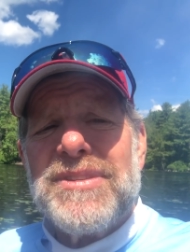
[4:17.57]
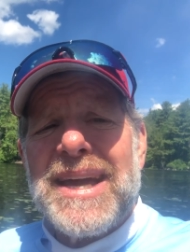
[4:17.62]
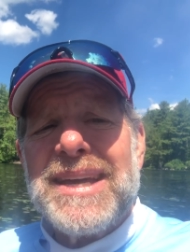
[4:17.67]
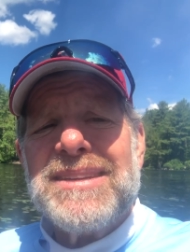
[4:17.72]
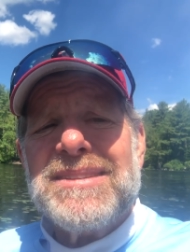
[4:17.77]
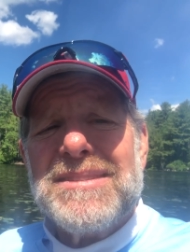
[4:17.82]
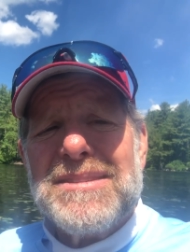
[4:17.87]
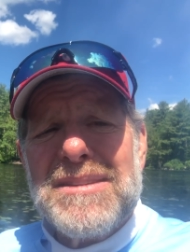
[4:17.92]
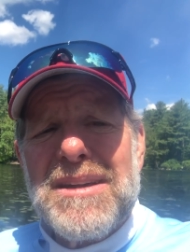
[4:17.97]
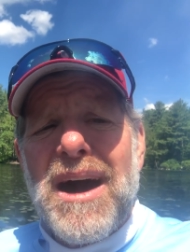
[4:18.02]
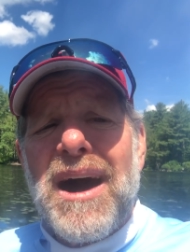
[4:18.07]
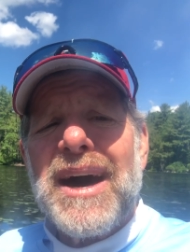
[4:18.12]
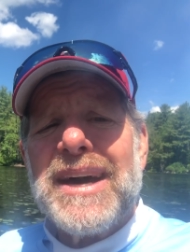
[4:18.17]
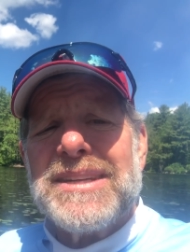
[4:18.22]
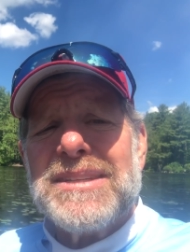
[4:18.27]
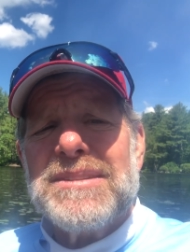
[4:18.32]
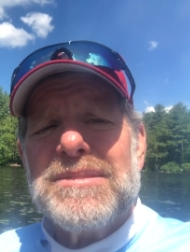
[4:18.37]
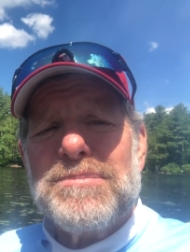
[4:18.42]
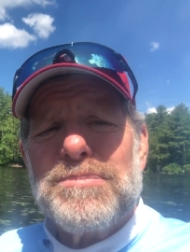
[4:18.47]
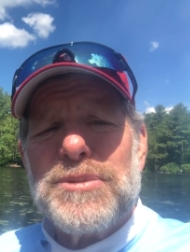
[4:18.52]
a God
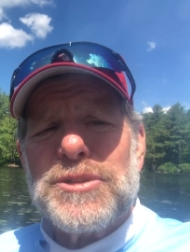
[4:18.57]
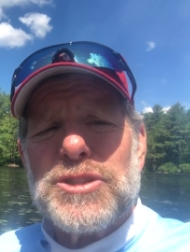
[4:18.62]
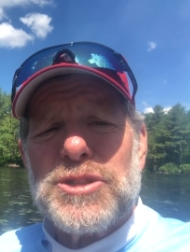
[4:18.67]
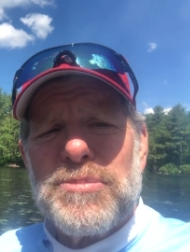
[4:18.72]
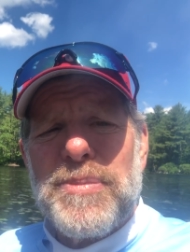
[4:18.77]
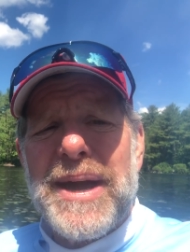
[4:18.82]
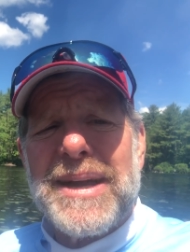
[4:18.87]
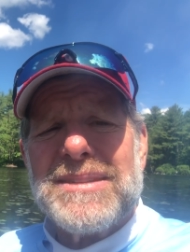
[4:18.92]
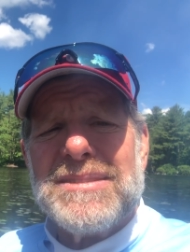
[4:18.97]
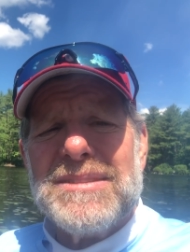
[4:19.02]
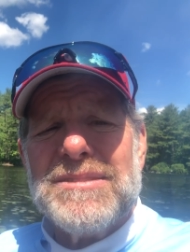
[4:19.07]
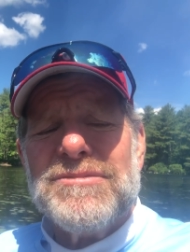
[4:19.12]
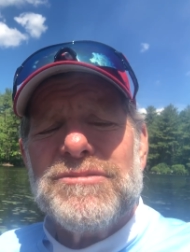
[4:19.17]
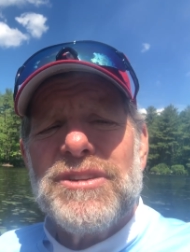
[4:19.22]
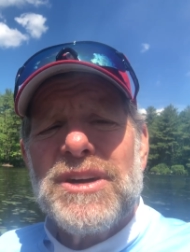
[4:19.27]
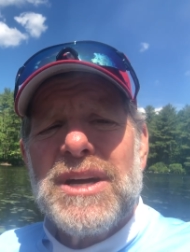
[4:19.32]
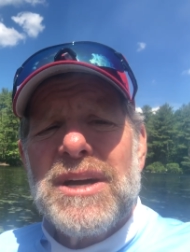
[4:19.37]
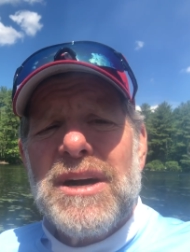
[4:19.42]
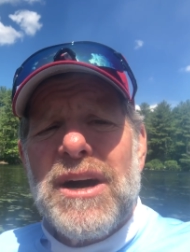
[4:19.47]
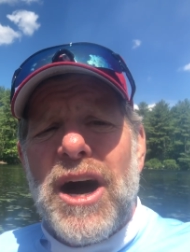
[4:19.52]

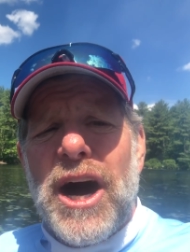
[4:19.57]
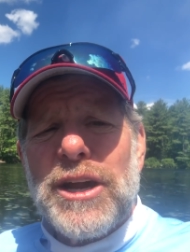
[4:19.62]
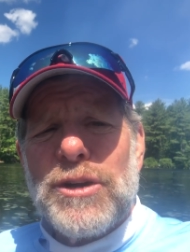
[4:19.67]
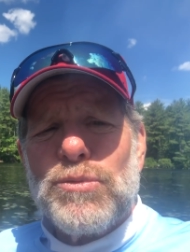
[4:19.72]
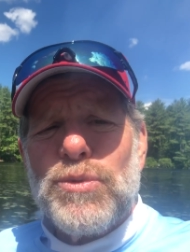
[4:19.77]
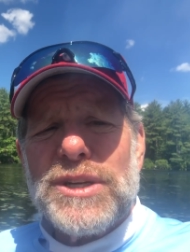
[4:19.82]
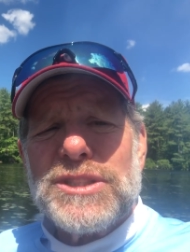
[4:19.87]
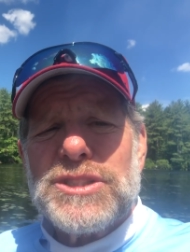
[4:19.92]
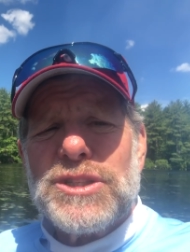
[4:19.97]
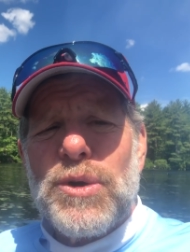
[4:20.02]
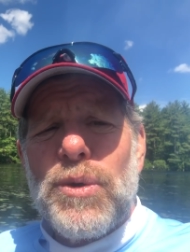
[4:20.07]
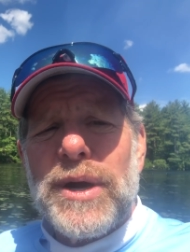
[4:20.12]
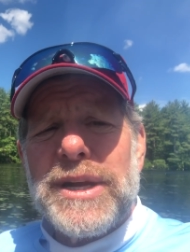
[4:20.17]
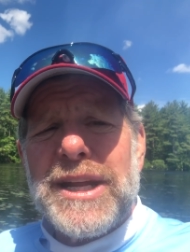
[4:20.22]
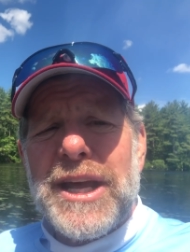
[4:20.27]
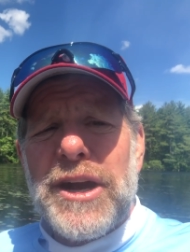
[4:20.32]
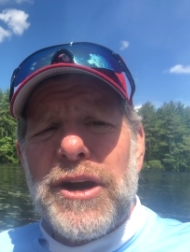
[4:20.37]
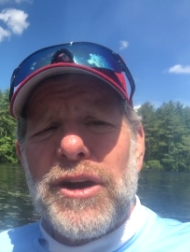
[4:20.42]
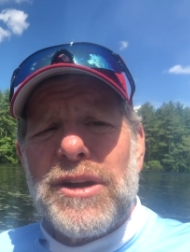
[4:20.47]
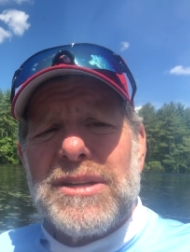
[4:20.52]
perspective on what's going
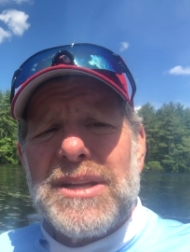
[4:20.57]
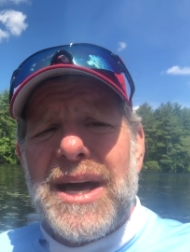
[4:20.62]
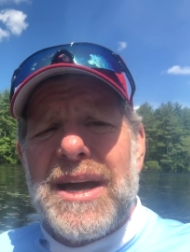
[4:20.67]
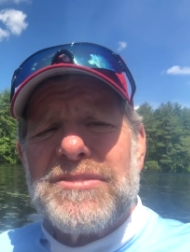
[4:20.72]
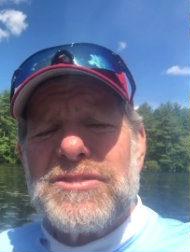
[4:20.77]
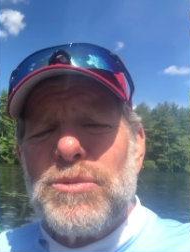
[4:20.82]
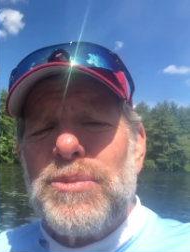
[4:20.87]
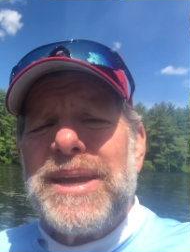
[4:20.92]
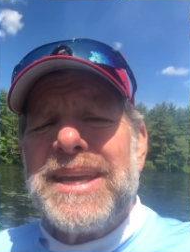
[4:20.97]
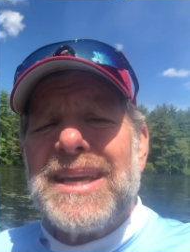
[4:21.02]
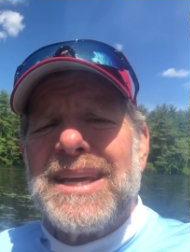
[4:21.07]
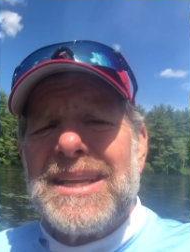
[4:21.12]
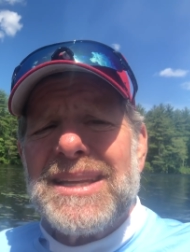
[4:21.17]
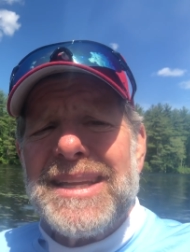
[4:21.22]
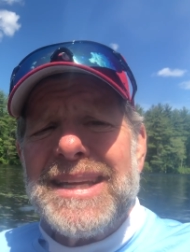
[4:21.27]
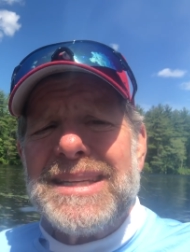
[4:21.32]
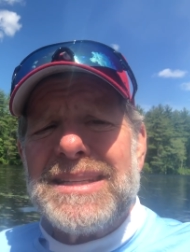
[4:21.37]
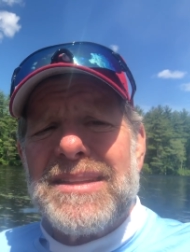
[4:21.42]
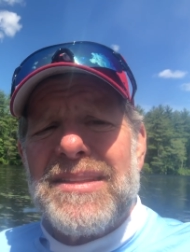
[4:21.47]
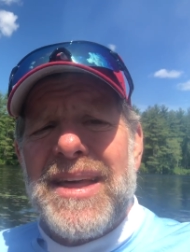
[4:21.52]
on in our lives. And we can
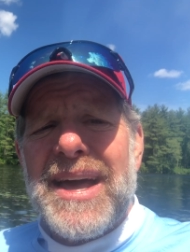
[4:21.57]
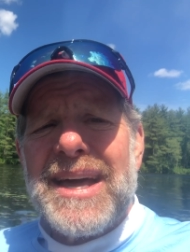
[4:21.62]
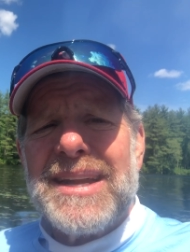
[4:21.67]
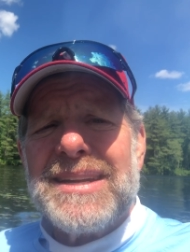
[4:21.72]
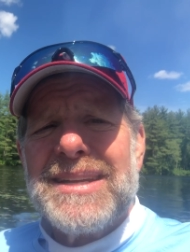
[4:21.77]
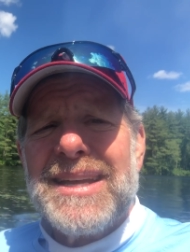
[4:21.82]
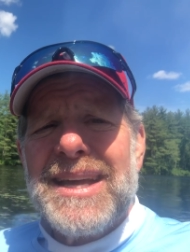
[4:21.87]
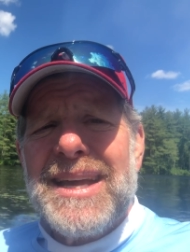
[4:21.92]
cling to that.